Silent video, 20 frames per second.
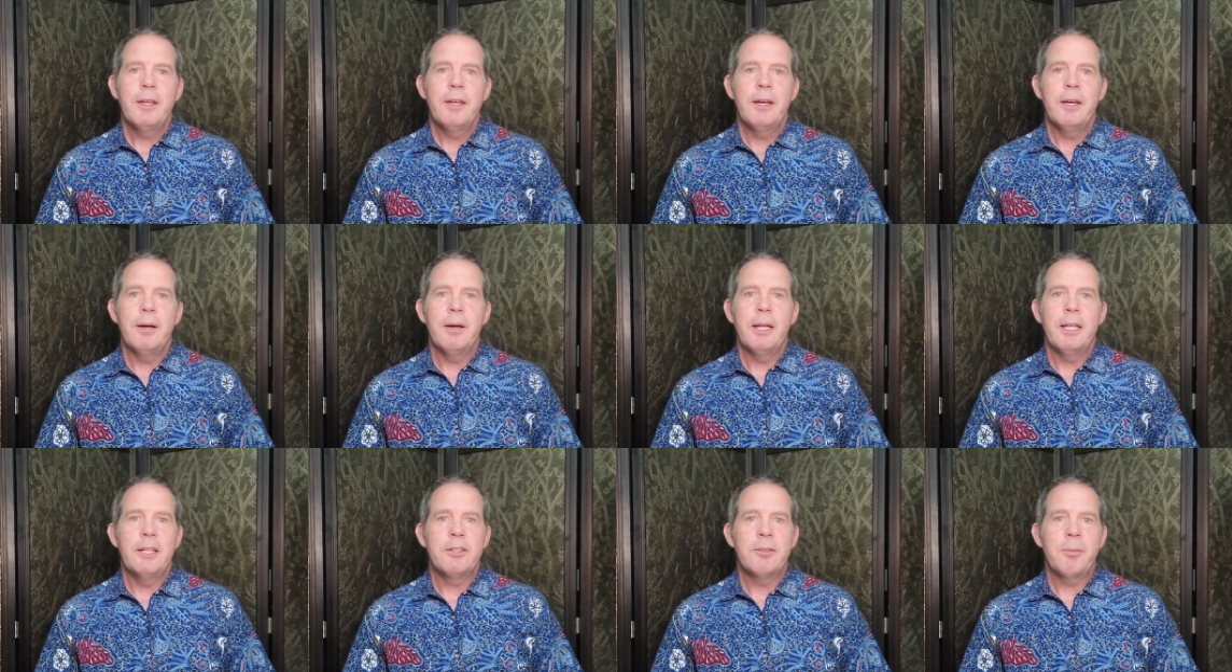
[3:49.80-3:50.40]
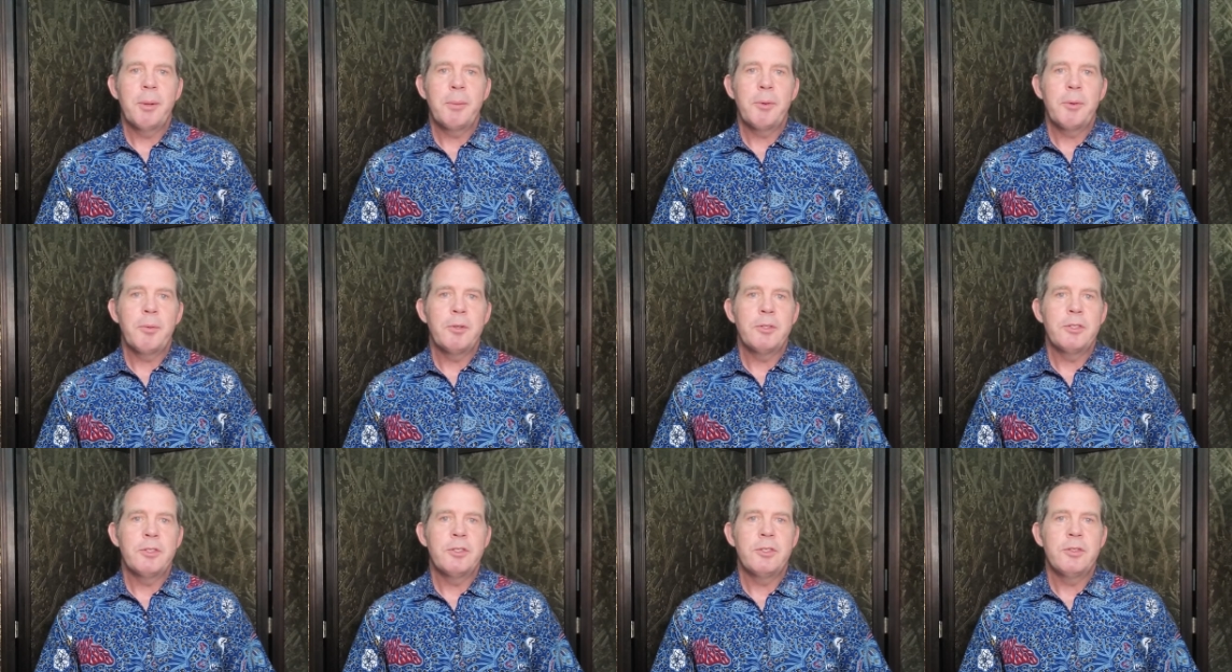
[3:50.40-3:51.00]
Uh, and then some people
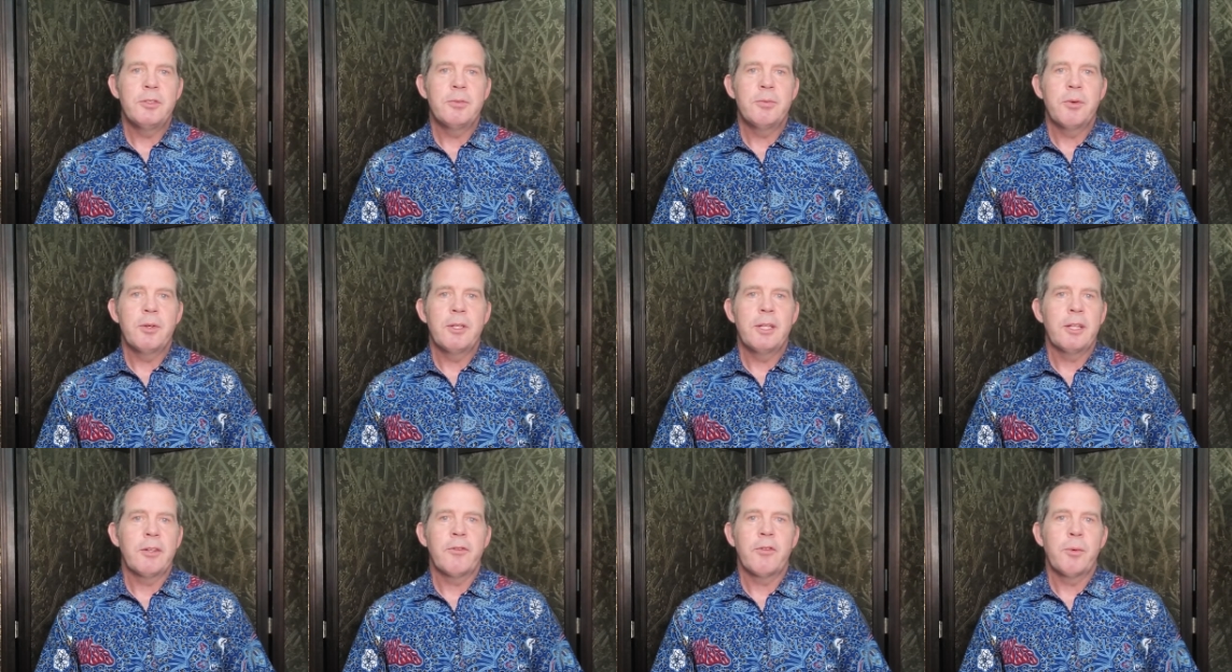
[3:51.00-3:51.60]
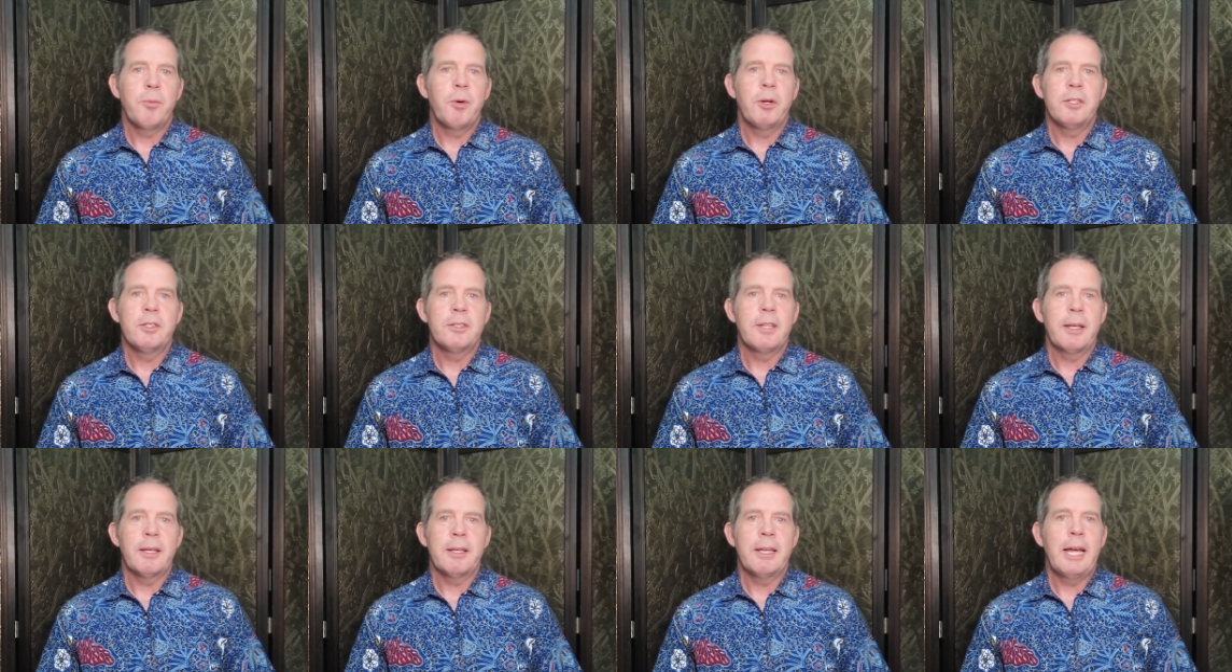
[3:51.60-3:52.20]
will just use what for more
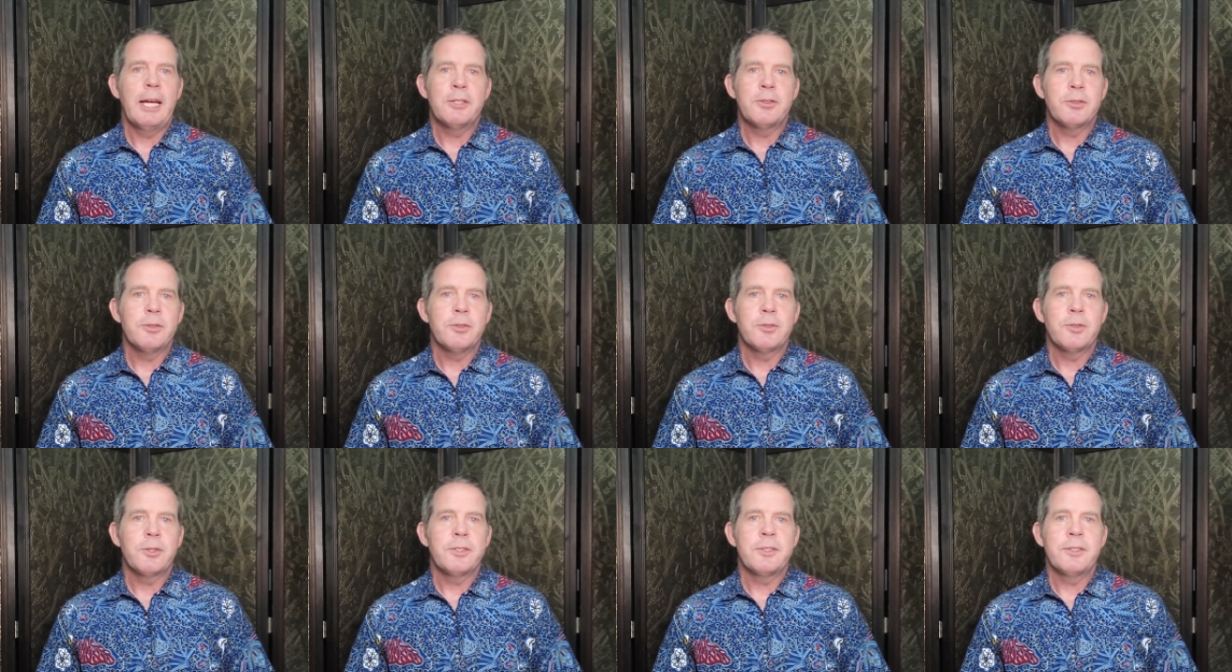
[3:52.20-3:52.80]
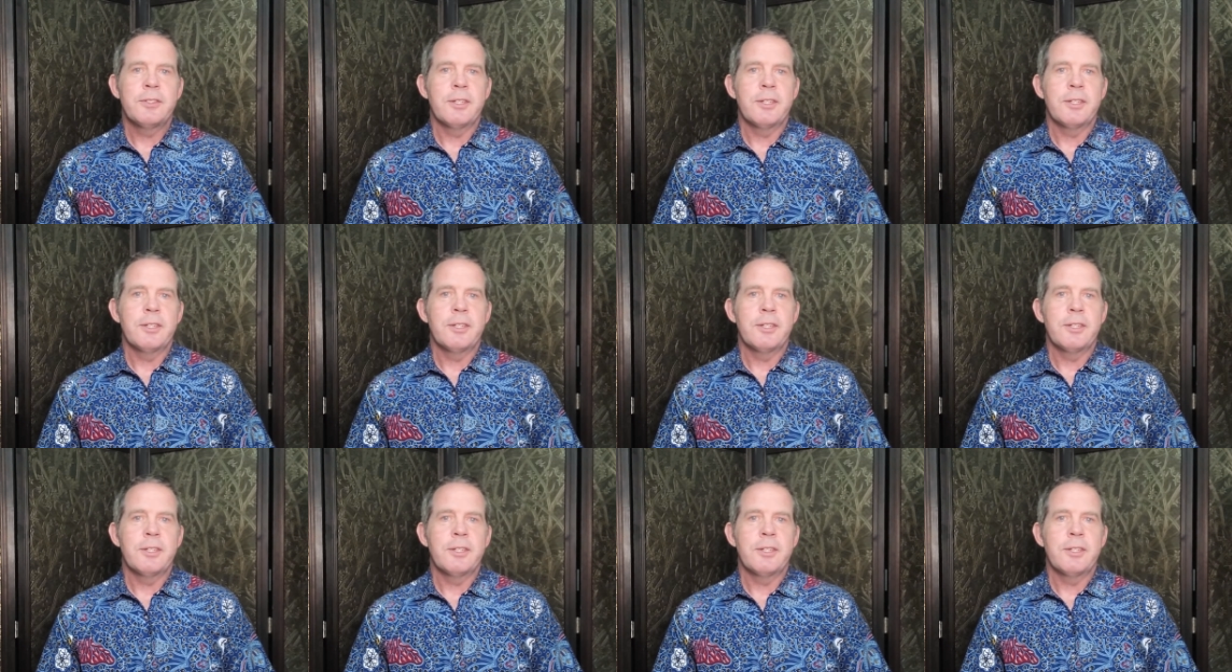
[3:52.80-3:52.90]
just like natural sources.